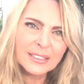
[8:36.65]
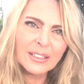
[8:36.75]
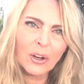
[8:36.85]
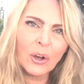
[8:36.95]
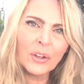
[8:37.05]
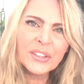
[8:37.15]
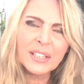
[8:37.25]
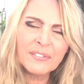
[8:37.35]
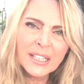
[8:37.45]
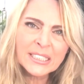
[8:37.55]
all the
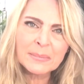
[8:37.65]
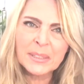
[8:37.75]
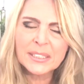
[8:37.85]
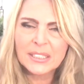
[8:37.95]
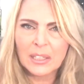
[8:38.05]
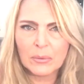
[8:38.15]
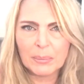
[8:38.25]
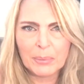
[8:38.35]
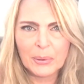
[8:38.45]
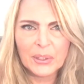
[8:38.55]
investments that we
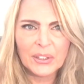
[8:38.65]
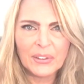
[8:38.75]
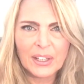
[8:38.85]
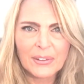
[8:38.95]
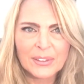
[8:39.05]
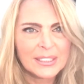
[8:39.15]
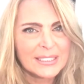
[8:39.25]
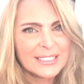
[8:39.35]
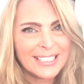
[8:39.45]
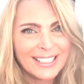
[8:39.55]
put in there. And
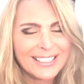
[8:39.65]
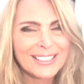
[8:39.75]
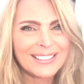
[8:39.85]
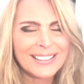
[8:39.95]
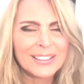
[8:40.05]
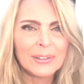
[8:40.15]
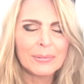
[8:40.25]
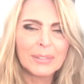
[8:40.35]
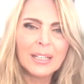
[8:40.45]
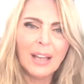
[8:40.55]
it's like,
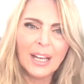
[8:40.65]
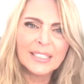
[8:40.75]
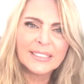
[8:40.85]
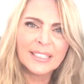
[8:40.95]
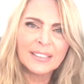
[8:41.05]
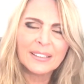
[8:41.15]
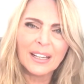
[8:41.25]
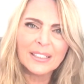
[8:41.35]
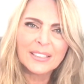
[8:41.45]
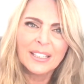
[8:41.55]
realizing
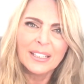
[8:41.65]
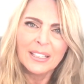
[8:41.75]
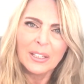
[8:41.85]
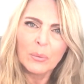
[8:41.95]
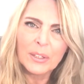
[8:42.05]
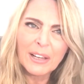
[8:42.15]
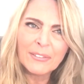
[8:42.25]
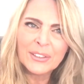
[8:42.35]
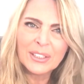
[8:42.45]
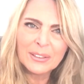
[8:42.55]
that
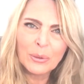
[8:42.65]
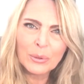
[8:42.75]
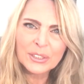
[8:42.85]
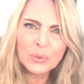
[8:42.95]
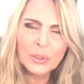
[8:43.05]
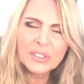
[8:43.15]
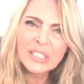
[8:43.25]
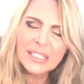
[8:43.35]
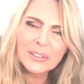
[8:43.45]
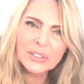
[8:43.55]
whatever the horse was
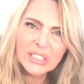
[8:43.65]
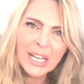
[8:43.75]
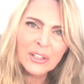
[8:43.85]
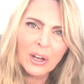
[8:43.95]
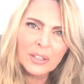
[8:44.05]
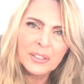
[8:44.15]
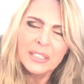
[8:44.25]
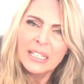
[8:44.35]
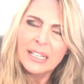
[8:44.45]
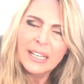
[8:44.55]
that you sat on
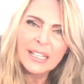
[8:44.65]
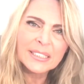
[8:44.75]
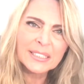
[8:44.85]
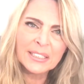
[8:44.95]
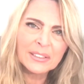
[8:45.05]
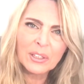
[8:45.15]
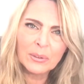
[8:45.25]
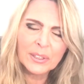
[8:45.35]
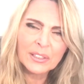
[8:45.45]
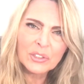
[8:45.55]
isn't
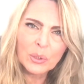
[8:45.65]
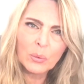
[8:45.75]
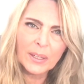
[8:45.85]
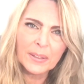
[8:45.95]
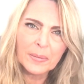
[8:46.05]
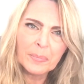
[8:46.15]
going to win.